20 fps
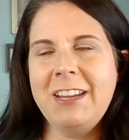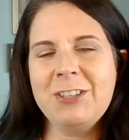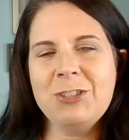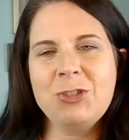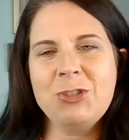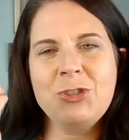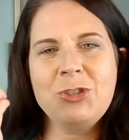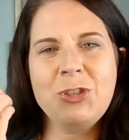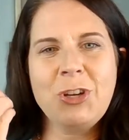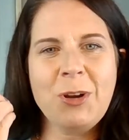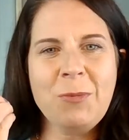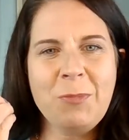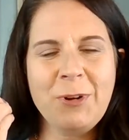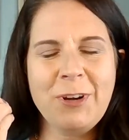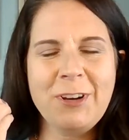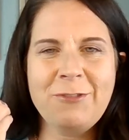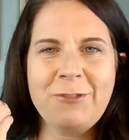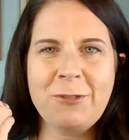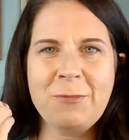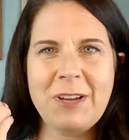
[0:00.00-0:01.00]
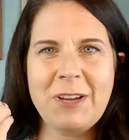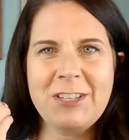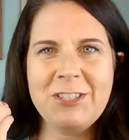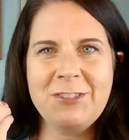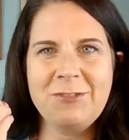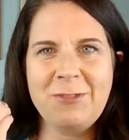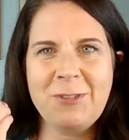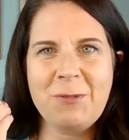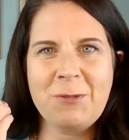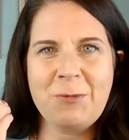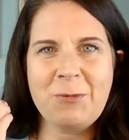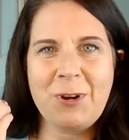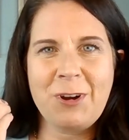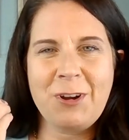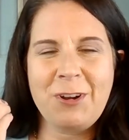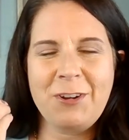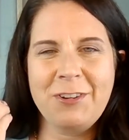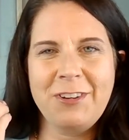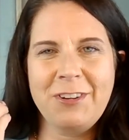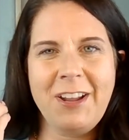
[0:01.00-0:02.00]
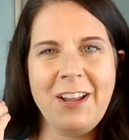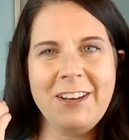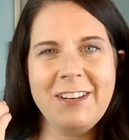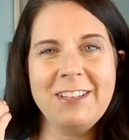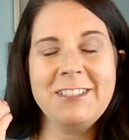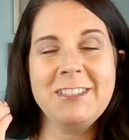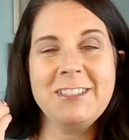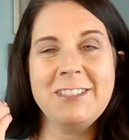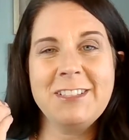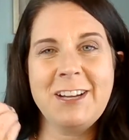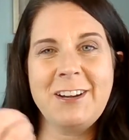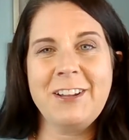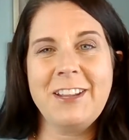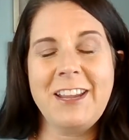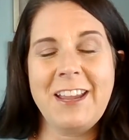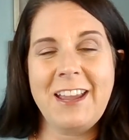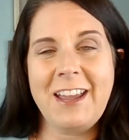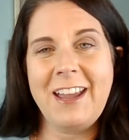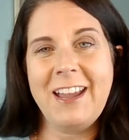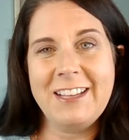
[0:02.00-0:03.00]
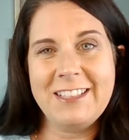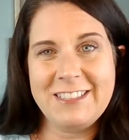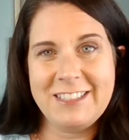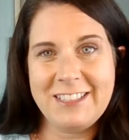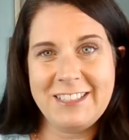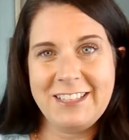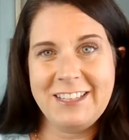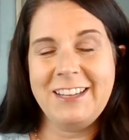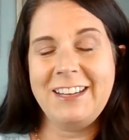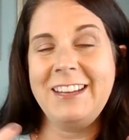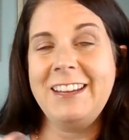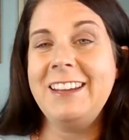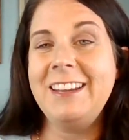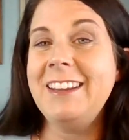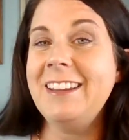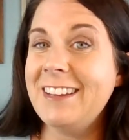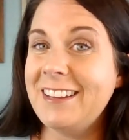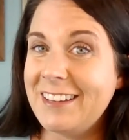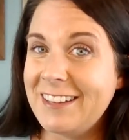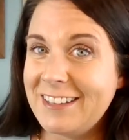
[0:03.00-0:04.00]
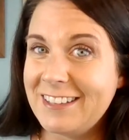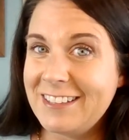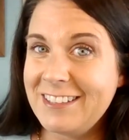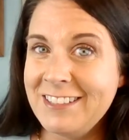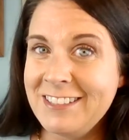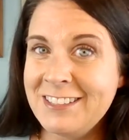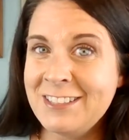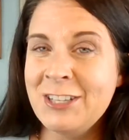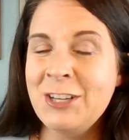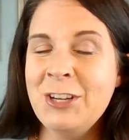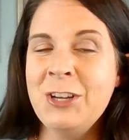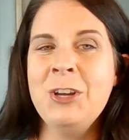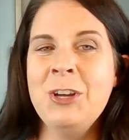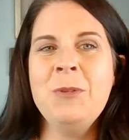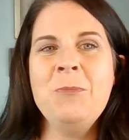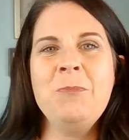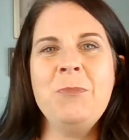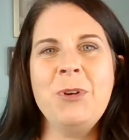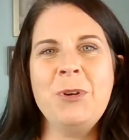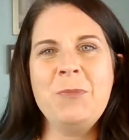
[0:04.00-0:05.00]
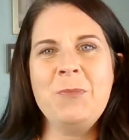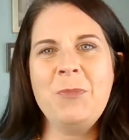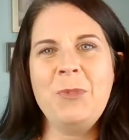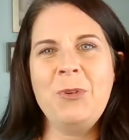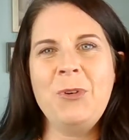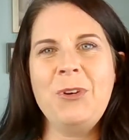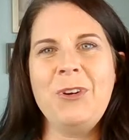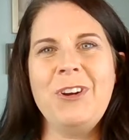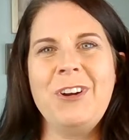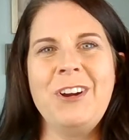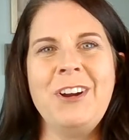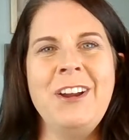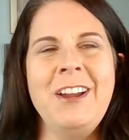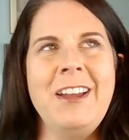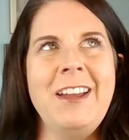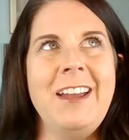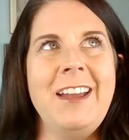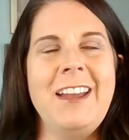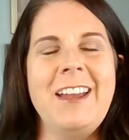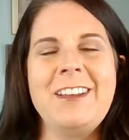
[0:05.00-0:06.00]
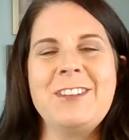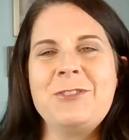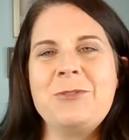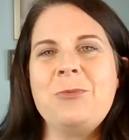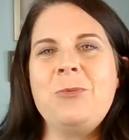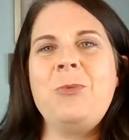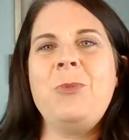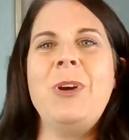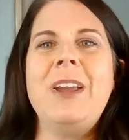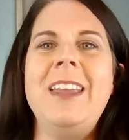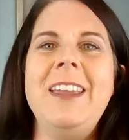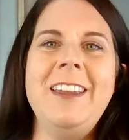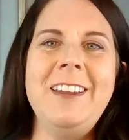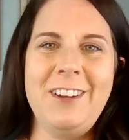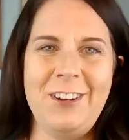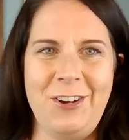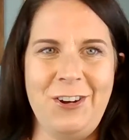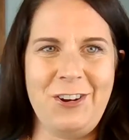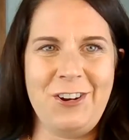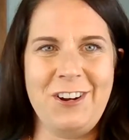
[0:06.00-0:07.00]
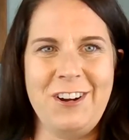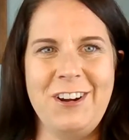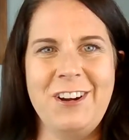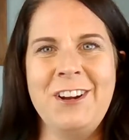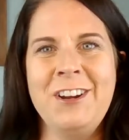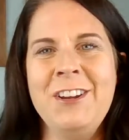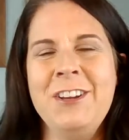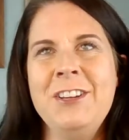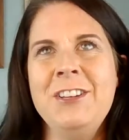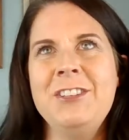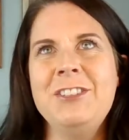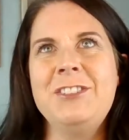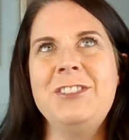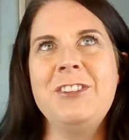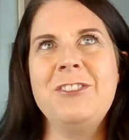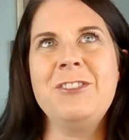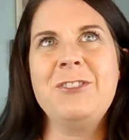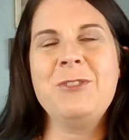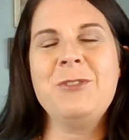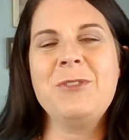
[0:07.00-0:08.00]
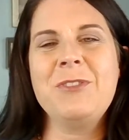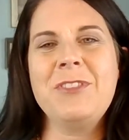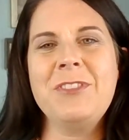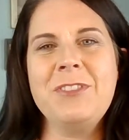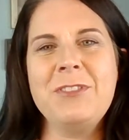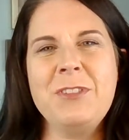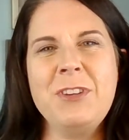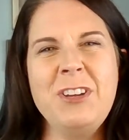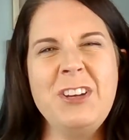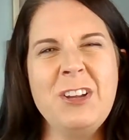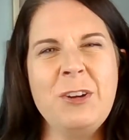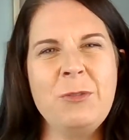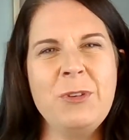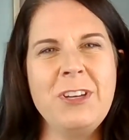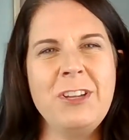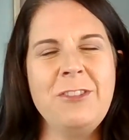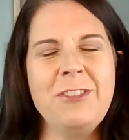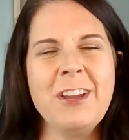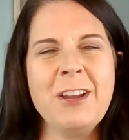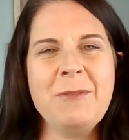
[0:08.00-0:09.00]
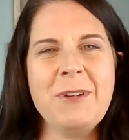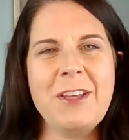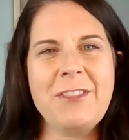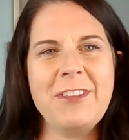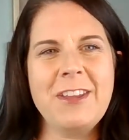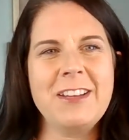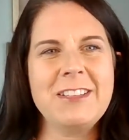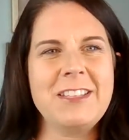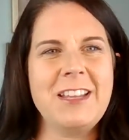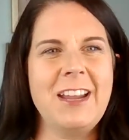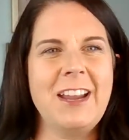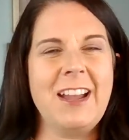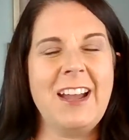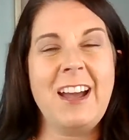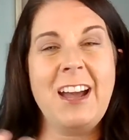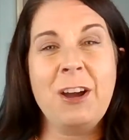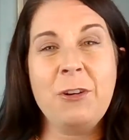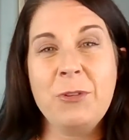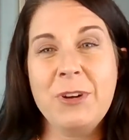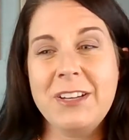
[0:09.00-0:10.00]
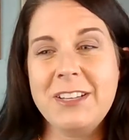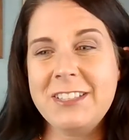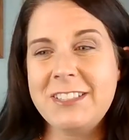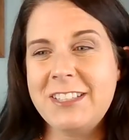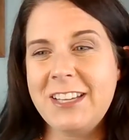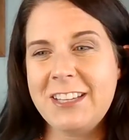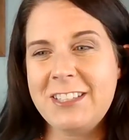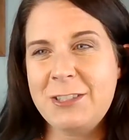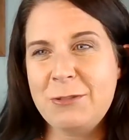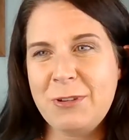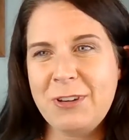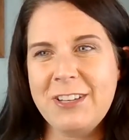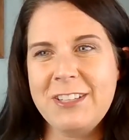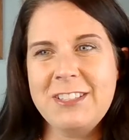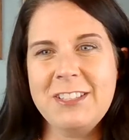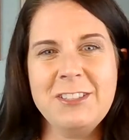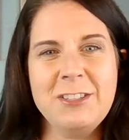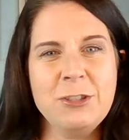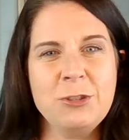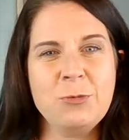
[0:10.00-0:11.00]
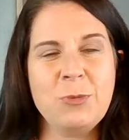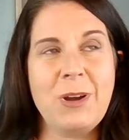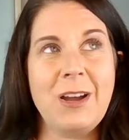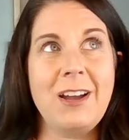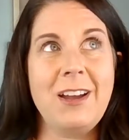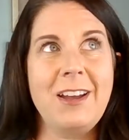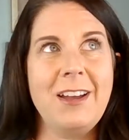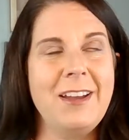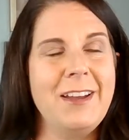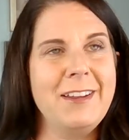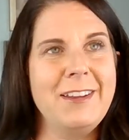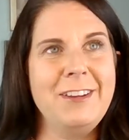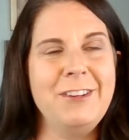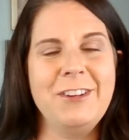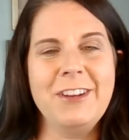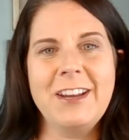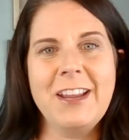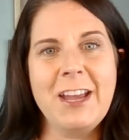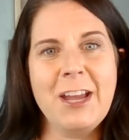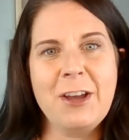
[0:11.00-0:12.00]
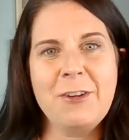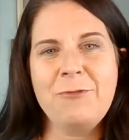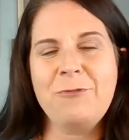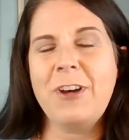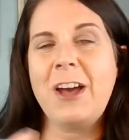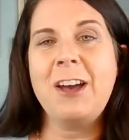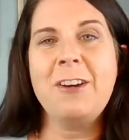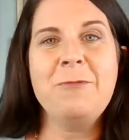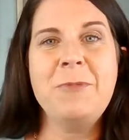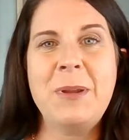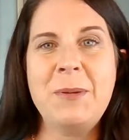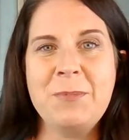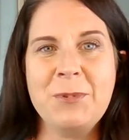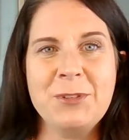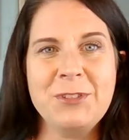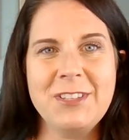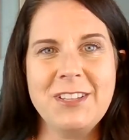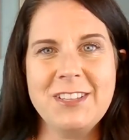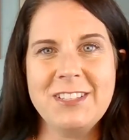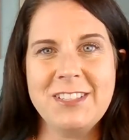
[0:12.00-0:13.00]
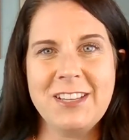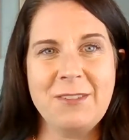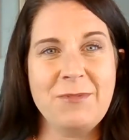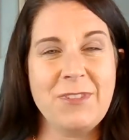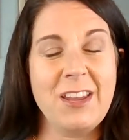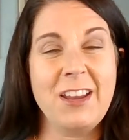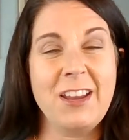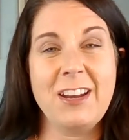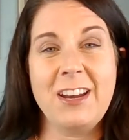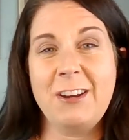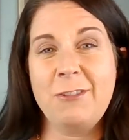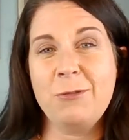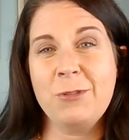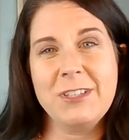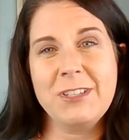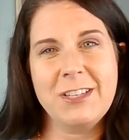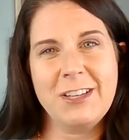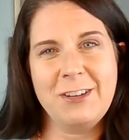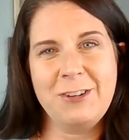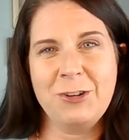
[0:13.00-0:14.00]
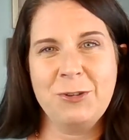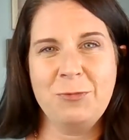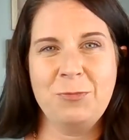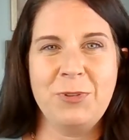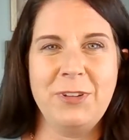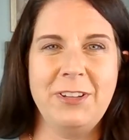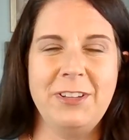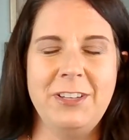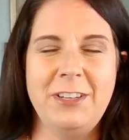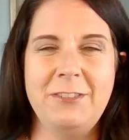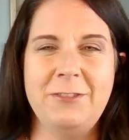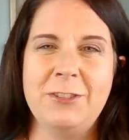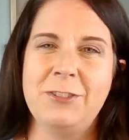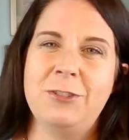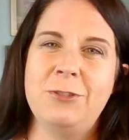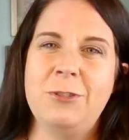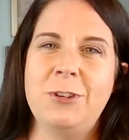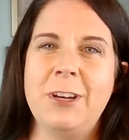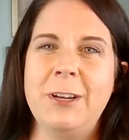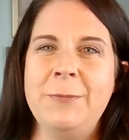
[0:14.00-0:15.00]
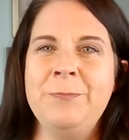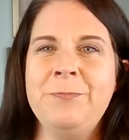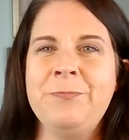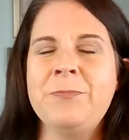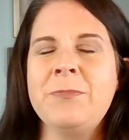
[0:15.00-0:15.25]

interpret information from the world not necessarily as it is, but more as we are. So you know, when you think about things like eyewitness testimonies, this is why you can have five people see the same thing and everyone tell you a completely different story.